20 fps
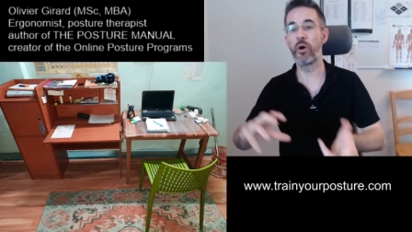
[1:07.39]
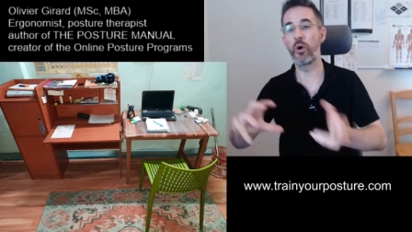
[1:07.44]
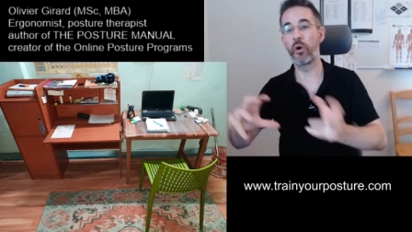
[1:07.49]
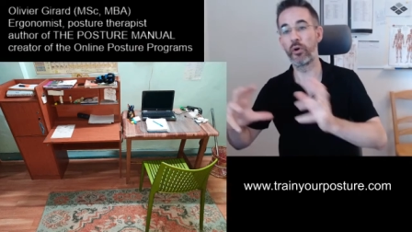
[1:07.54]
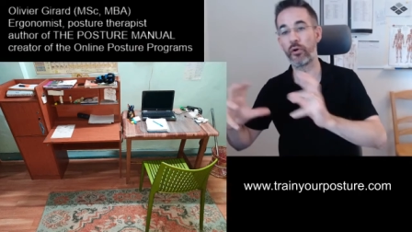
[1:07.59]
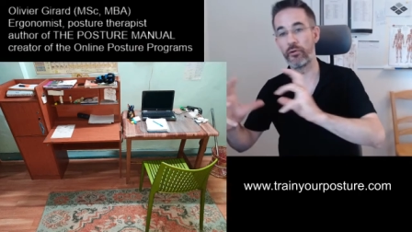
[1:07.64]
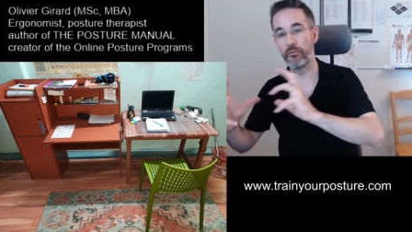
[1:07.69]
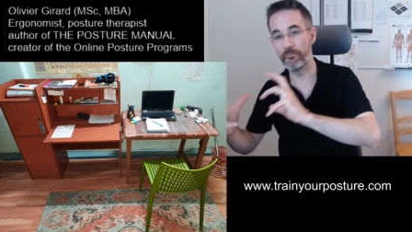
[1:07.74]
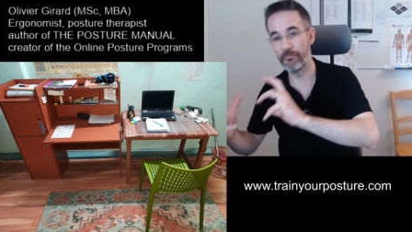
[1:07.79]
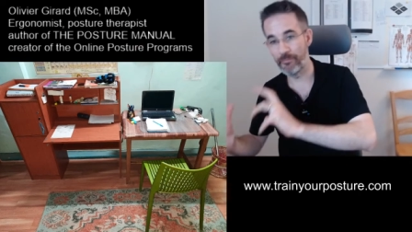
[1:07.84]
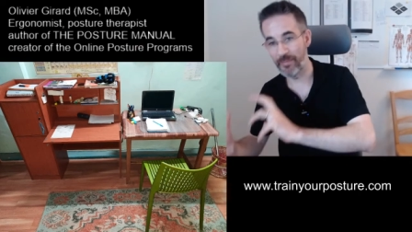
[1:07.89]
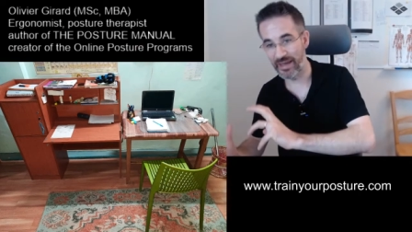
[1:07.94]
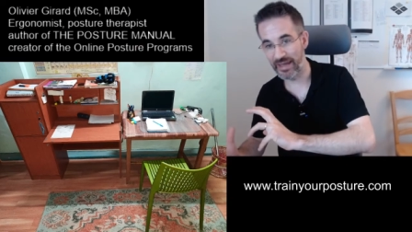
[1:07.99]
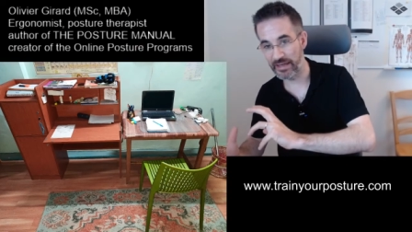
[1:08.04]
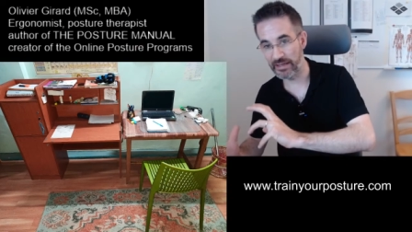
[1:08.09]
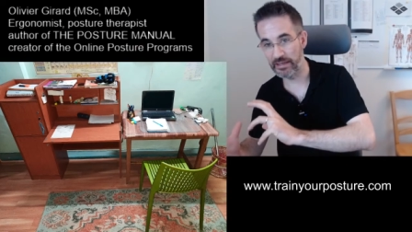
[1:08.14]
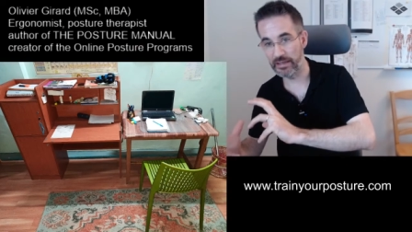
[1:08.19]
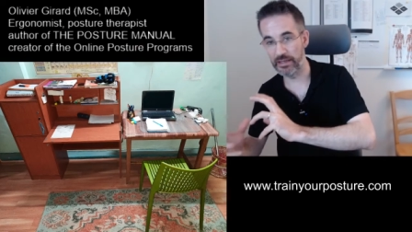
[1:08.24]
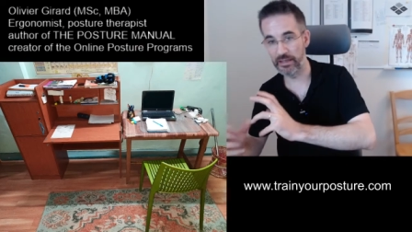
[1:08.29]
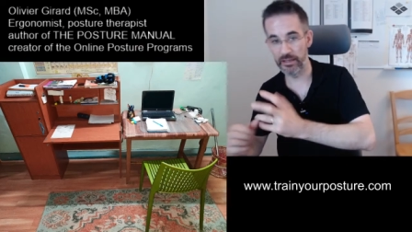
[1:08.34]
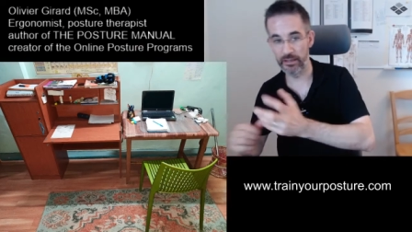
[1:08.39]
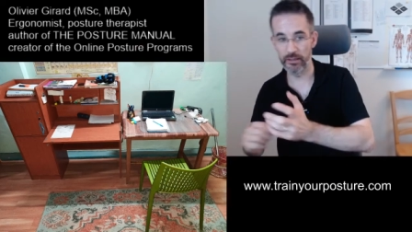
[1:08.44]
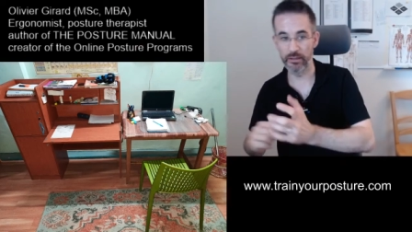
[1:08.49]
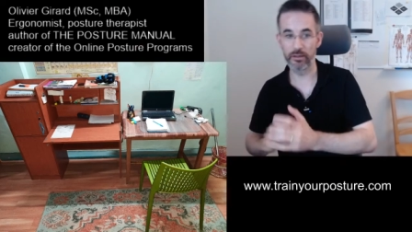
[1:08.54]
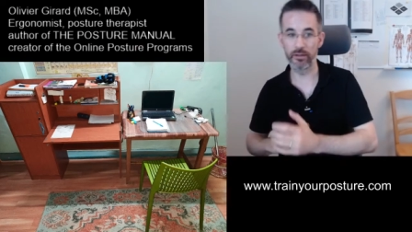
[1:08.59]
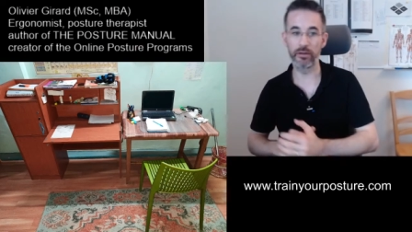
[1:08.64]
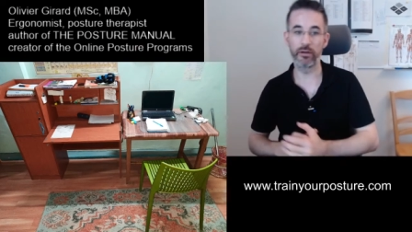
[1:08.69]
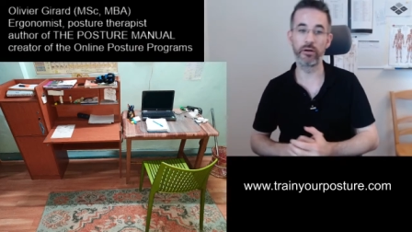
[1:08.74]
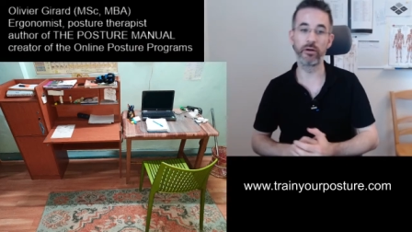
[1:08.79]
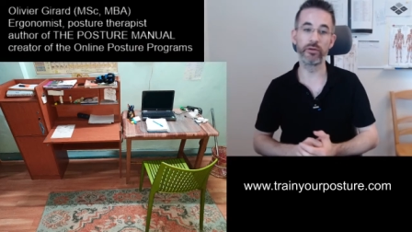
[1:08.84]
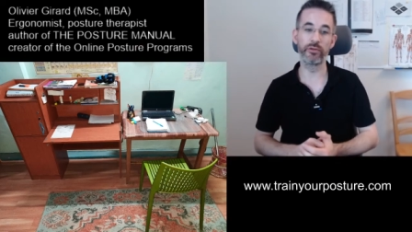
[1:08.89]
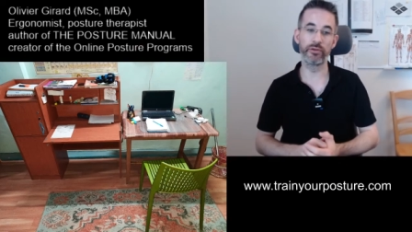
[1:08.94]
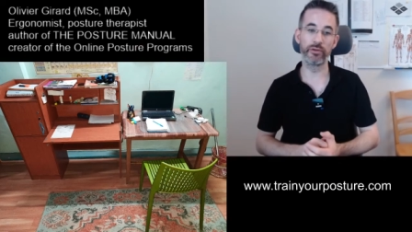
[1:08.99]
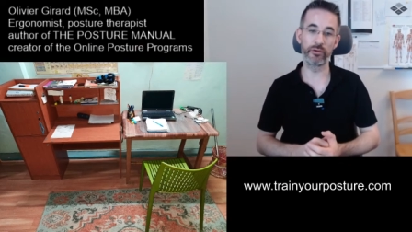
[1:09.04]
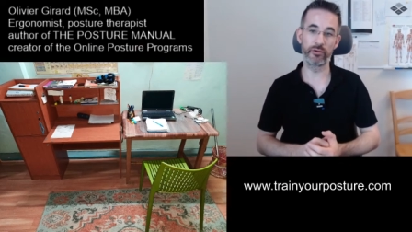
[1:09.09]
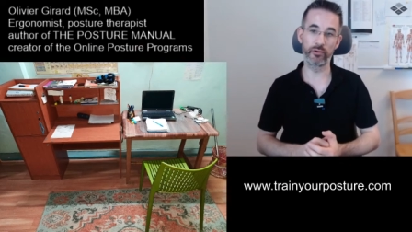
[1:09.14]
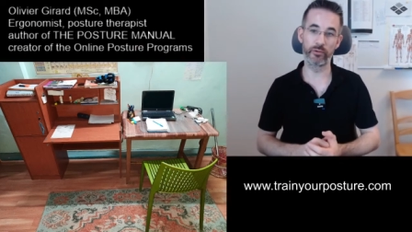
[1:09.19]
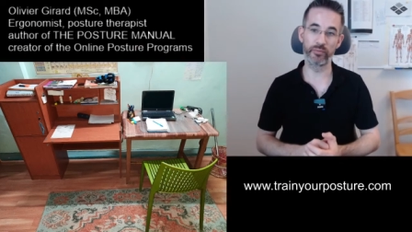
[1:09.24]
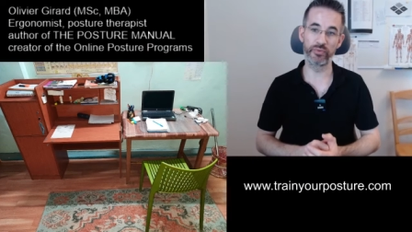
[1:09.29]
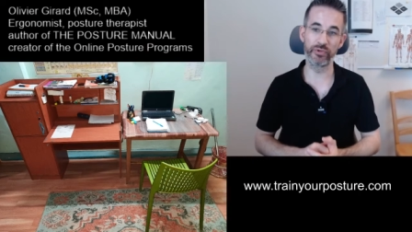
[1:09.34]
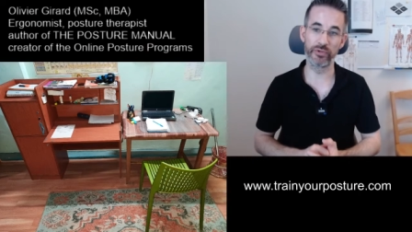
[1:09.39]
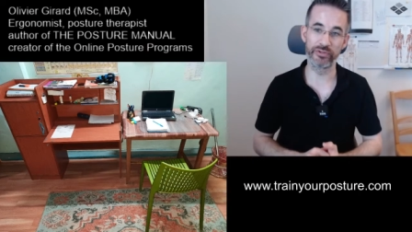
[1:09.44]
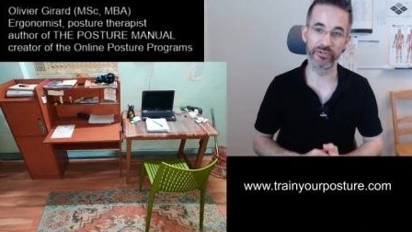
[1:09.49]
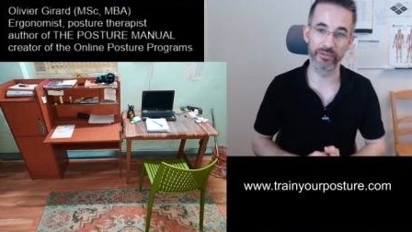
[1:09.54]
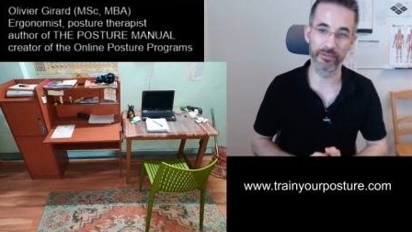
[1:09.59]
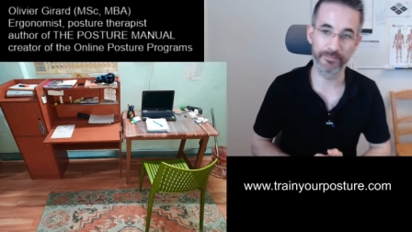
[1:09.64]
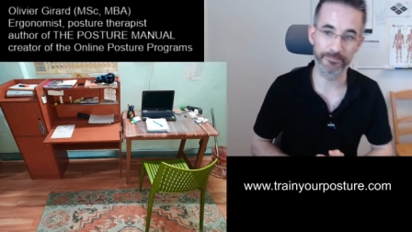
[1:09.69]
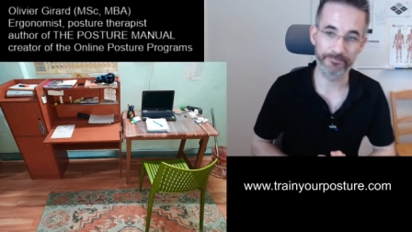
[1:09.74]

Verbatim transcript: or mainly on the computer.